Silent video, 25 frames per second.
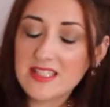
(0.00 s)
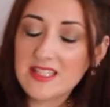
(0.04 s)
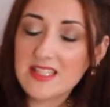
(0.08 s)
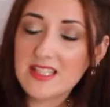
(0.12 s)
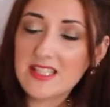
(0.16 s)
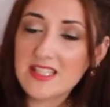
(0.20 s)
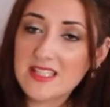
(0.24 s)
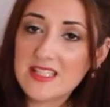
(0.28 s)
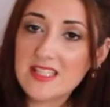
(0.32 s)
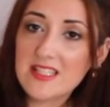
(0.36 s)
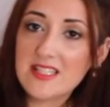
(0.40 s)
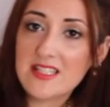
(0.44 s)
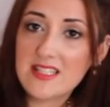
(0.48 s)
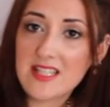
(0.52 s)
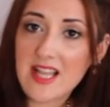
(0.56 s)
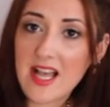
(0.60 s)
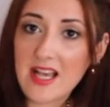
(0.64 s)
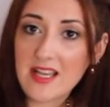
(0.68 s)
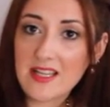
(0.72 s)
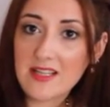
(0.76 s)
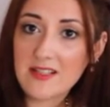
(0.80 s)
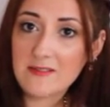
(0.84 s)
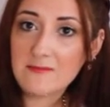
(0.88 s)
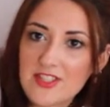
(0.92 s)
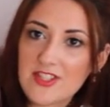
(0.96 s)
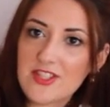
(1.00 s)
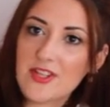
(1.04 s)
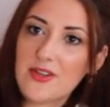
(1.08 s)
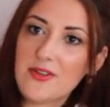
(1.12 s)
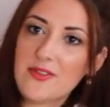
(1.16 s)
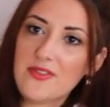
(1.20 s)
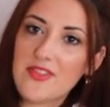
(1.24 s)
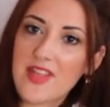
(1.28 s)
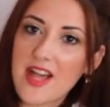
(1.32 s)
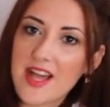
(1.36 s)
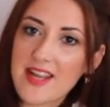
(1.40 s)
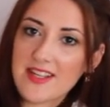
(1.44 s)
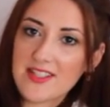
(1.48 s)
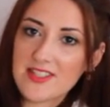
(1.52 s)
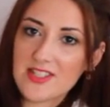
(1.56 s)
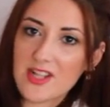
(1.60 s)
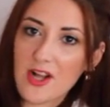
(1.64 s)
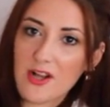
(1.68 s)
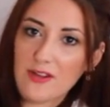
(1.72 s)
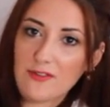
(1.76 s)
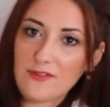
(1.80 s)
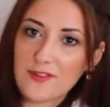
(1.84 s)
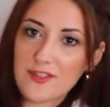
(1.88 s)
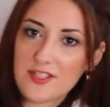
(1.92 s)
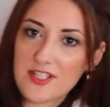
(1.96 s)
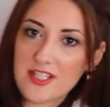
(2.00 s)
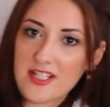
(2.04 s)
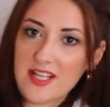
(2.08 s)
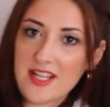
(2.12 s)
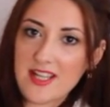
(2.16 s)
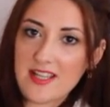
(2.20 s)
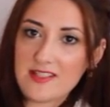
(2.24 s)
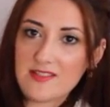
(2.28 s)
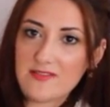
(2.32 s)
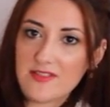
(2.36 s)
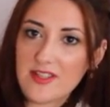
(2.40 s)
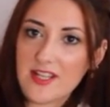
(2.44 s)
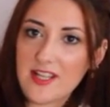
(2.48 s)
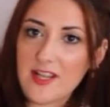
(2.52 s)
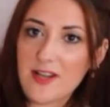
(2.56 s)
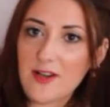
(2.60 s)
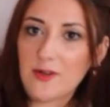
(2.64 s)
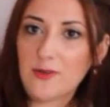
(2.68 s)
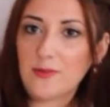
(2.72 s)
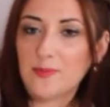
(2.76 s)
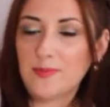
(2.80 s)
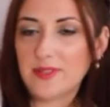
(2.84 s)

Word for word: This is sad. So that is all for today's video.